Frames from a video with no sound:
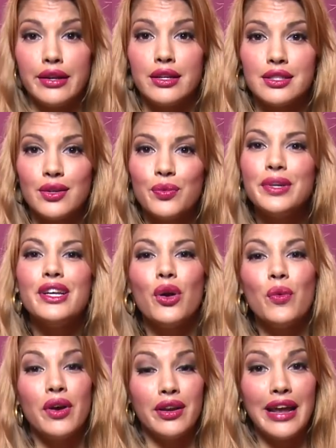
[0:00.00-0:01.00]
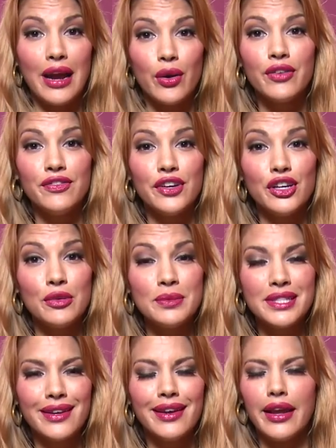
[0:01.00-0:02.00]
is, we don't want our
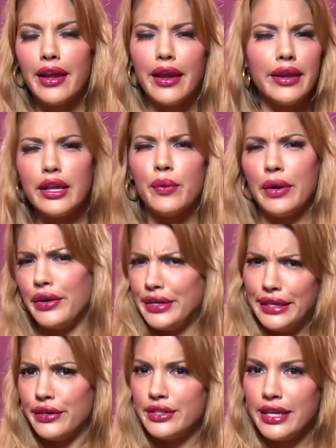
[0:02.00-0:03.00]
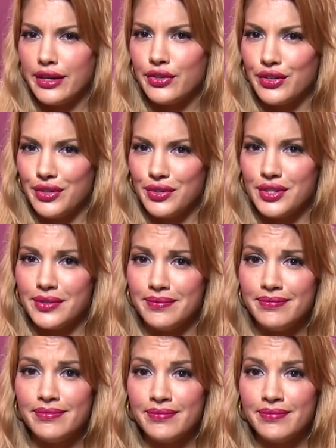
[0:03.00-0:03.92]
films anywhere near Ted Cruz.